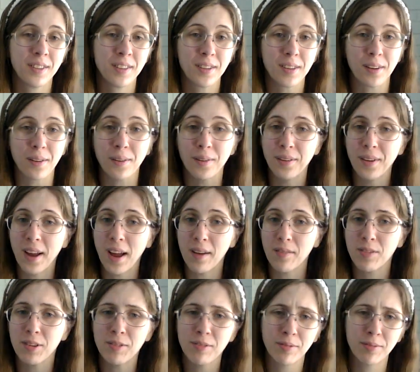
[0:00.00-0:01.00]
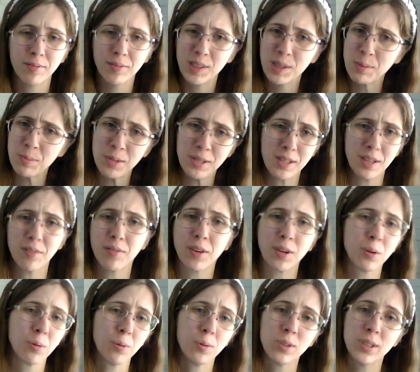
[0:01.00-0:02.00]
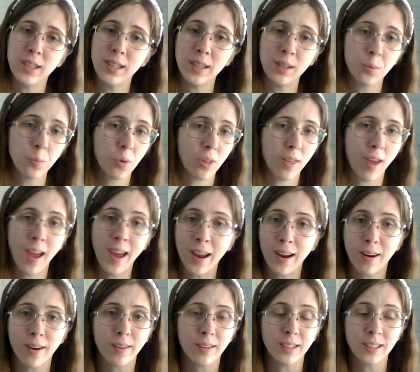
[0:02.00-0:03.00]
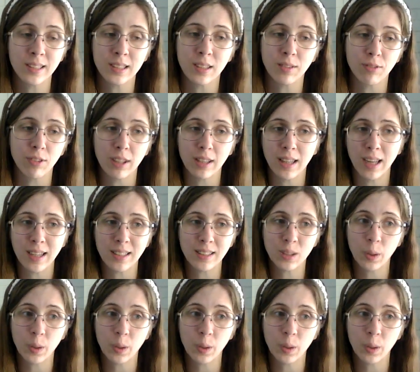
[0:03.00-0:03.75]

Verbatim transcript: you know, have a specific routine with hair and stuff like that,